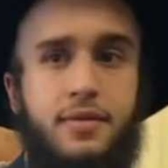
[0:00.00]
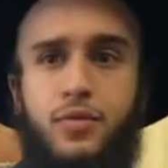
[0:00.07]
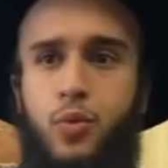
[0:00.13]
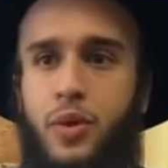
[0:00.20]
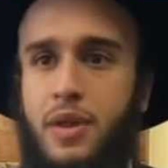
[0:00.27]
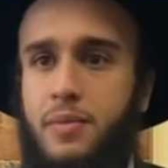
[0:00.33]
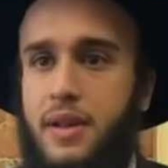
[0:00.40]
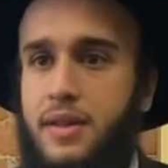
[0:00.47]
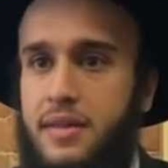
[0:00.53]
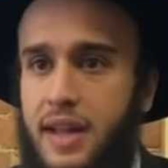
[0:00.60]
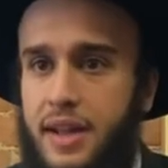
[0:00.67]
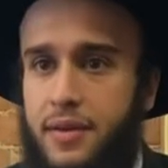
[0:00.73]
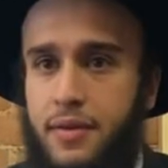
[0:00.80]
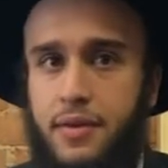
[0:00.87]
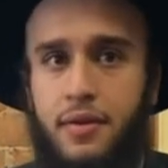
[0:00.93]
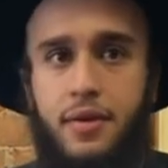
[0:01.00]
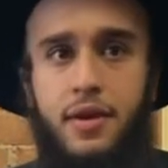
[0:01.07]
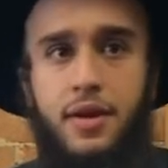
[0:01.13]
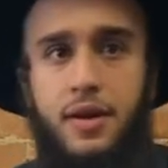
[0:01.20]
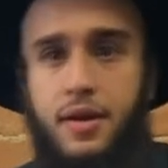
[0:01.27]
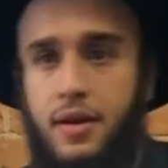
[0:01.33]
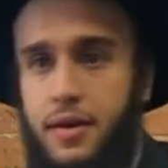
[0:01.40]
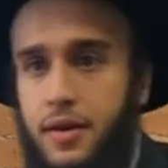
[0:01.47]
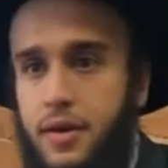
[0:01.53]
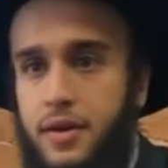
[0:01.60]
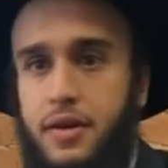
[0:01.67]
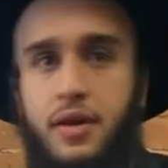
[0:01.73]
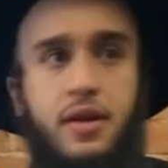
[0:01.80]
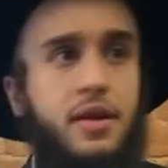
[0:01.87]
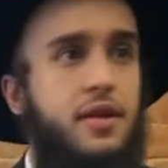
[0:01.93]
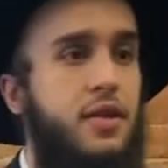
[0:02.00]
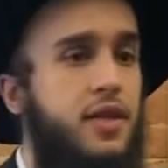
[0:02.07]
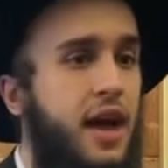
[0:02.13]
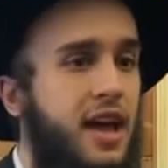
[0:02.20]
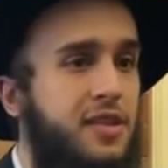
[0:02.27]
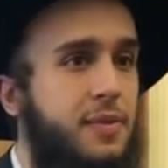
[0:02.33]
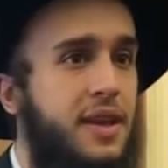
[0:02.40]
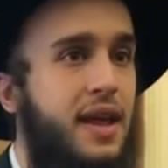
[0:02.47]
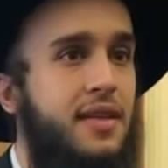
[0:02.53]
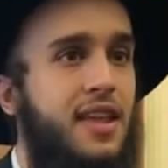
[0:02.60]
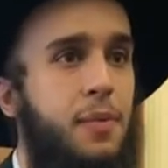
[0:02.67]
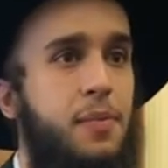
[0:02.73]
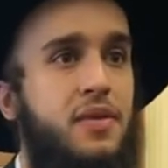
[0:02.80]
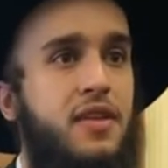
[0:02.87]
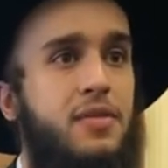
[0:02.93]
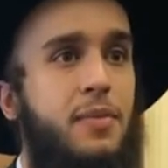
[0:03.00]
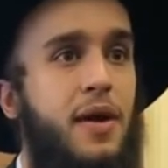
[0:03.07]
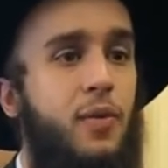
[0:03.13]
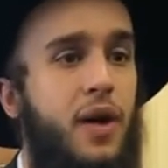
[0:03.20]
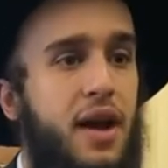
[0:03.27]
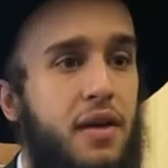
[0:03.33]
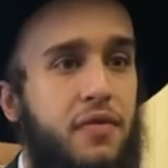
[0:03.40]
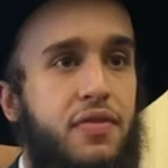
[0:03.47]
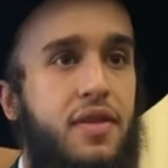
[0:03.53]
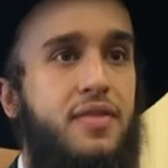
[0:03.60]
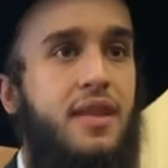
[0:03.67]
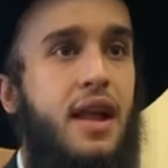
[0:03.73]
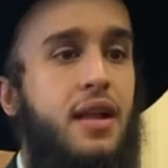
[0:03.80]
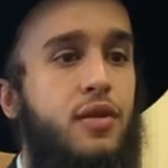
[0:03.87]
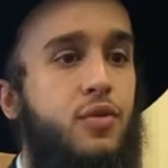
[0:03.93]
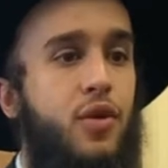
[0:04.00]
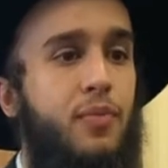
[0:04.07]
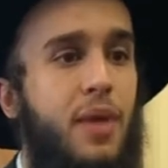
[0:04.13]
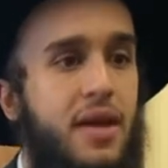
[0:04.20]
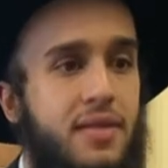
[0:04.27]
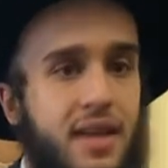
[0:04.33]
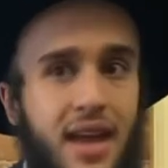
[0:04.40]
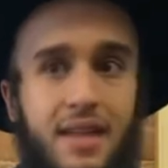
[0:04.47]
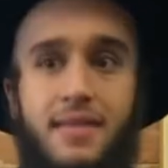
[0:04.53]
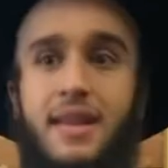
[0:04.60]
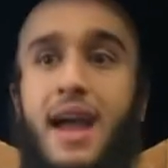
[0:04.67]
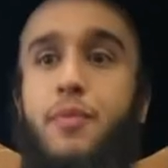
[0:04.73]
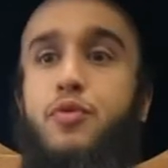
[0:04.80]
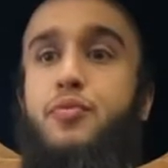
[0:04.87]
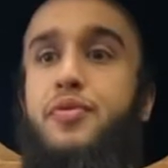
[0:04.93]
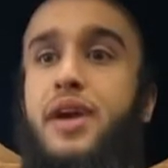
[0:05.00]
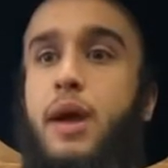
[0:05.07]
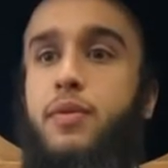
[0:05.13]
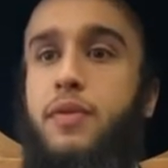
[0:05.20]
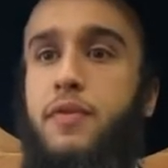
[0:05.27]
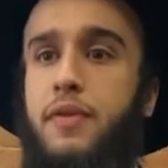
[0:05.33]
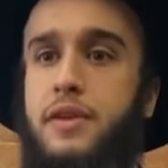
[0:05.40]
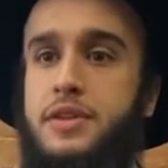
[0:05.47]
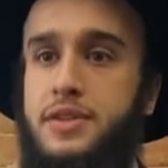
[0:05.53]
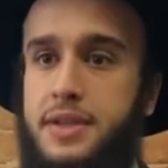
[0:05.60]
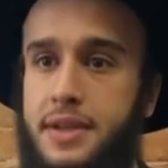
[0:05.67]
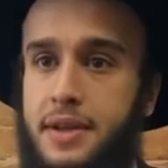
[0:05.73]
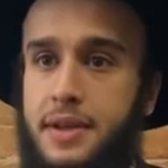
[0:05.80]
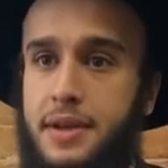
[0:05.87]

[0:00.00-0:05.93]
20 minutes later, the husband gets up. He says, my wife, the salads were amazing. It's time to bring out the fish.